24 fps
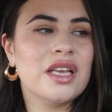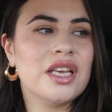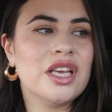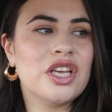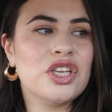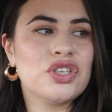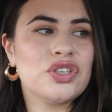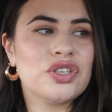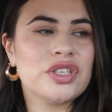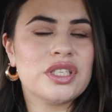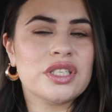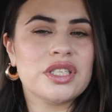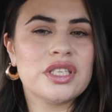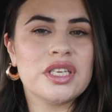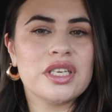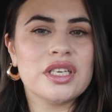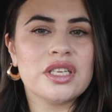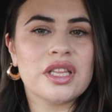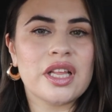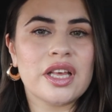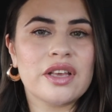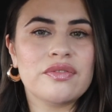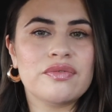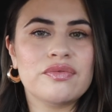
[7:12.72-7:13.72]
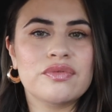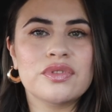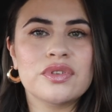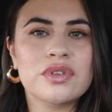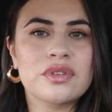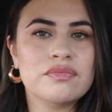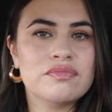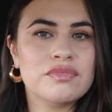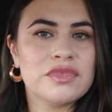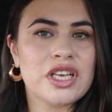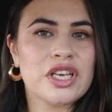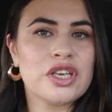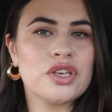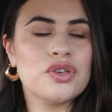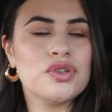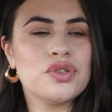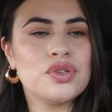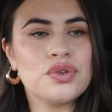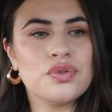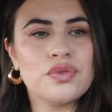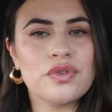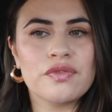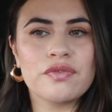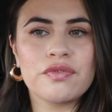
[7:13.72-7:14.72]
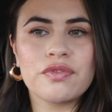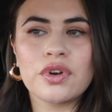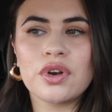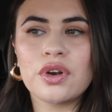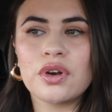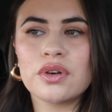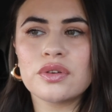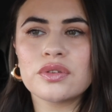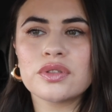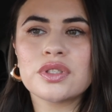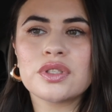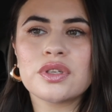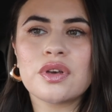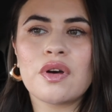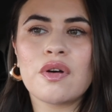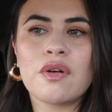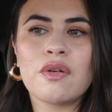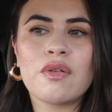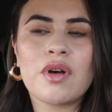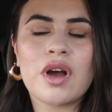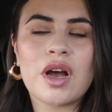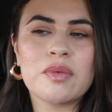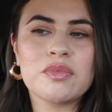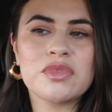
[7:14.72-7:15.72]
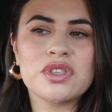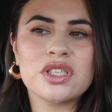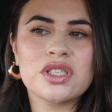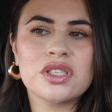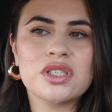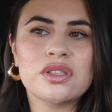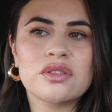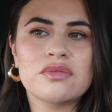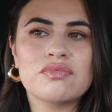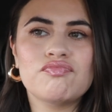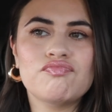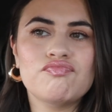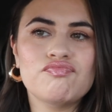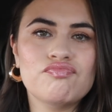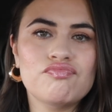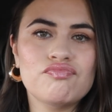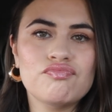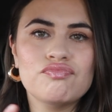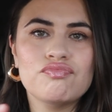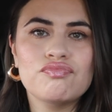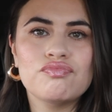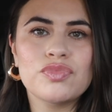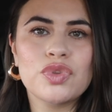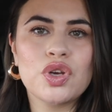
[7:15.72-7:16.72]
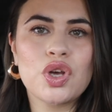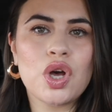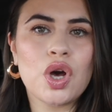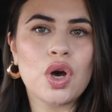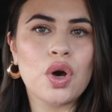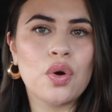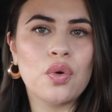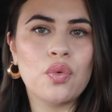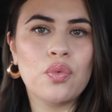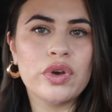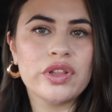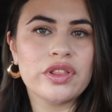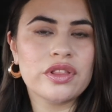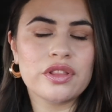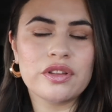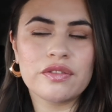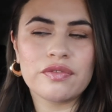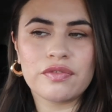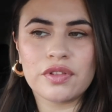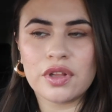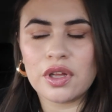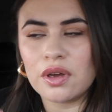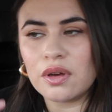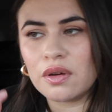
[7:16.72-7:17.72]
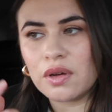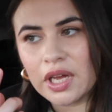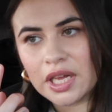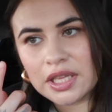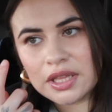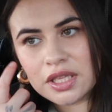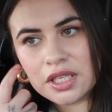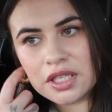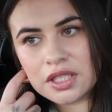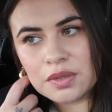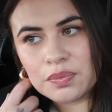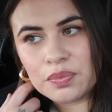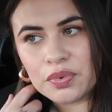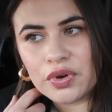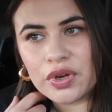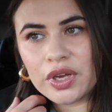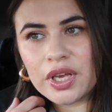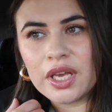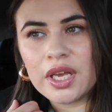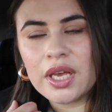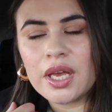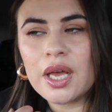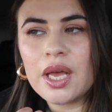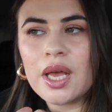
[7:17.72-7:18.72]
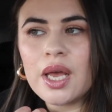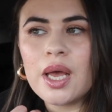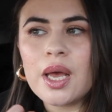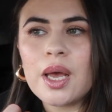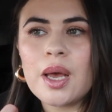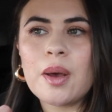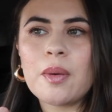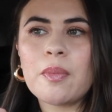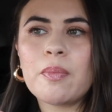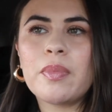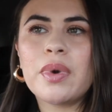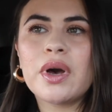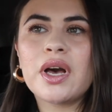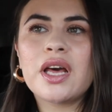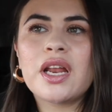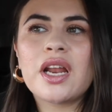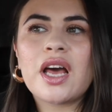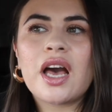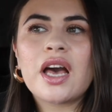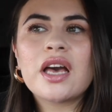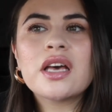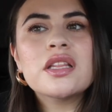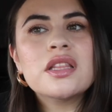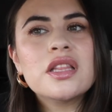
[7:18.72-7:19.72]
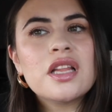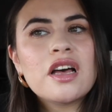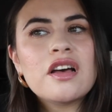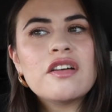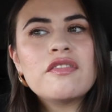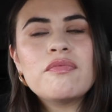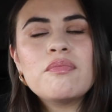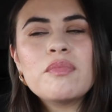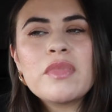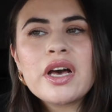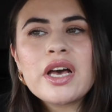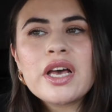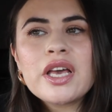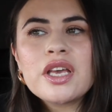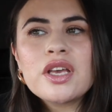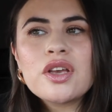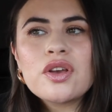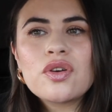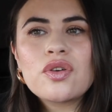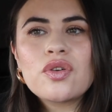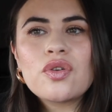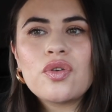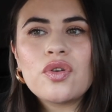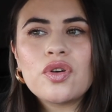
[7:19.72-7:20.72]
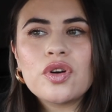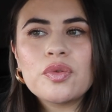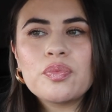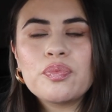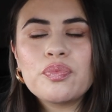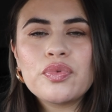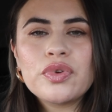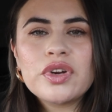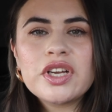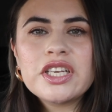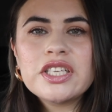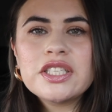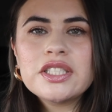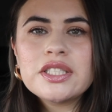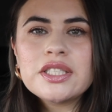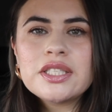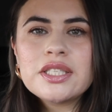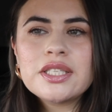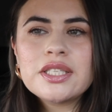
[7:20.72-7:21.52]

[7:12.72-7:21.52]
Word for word: interesting life will take you to and fro so i'ma just go with the flow at this point but I love my corporate